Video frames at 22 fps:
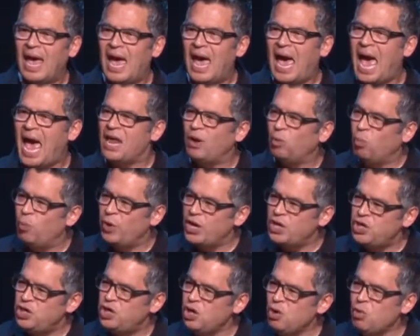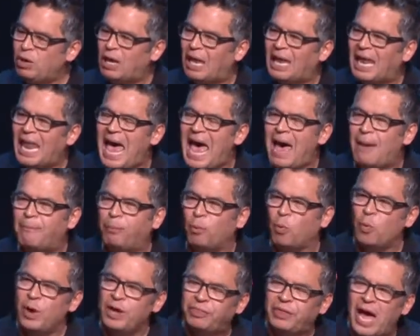and when you clap
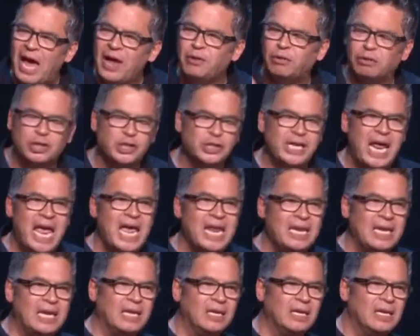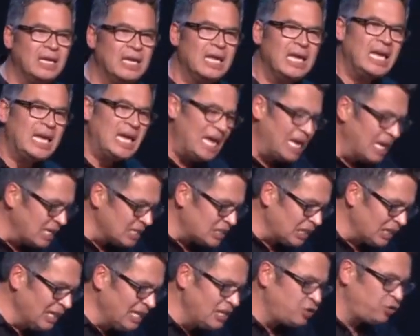with understanding, it is
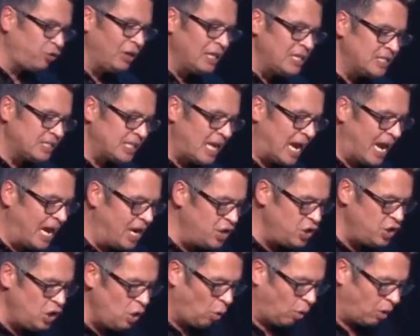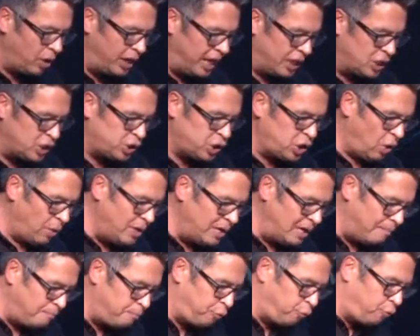literally saying you are showing
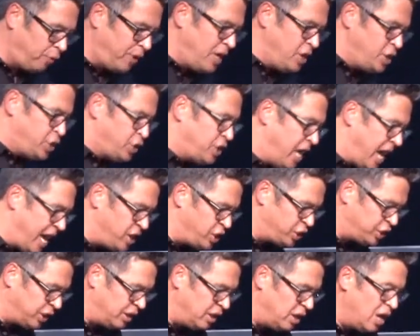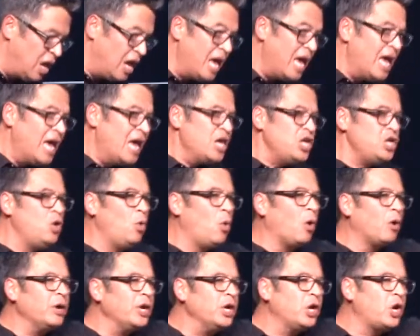appreciation you
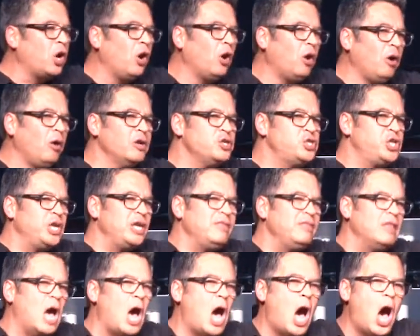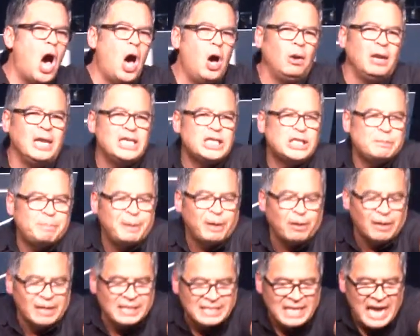are encouraging the Holy
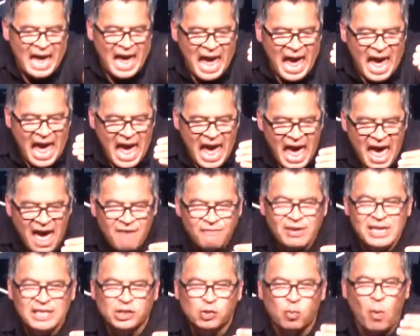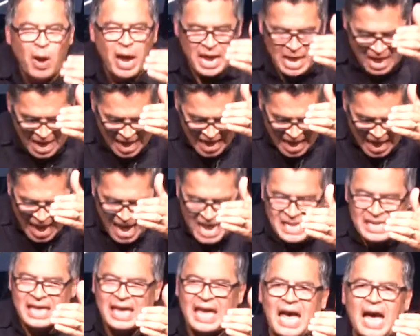Spirit to have His way
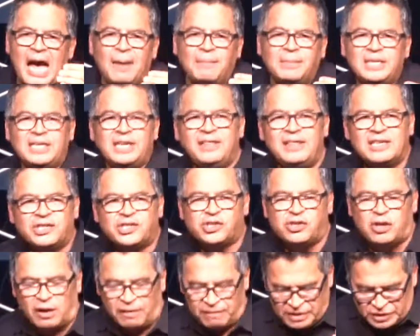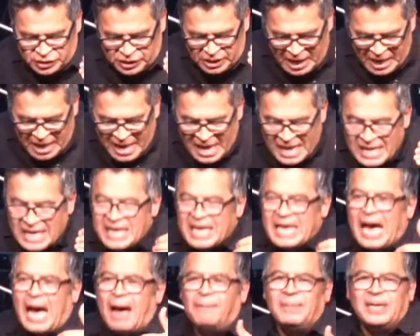and come into this service,
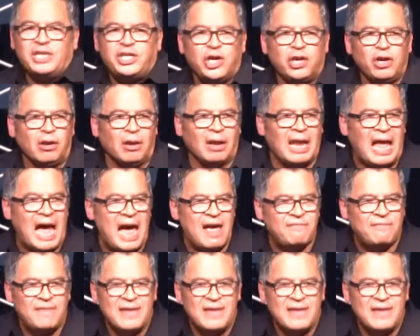come into your life,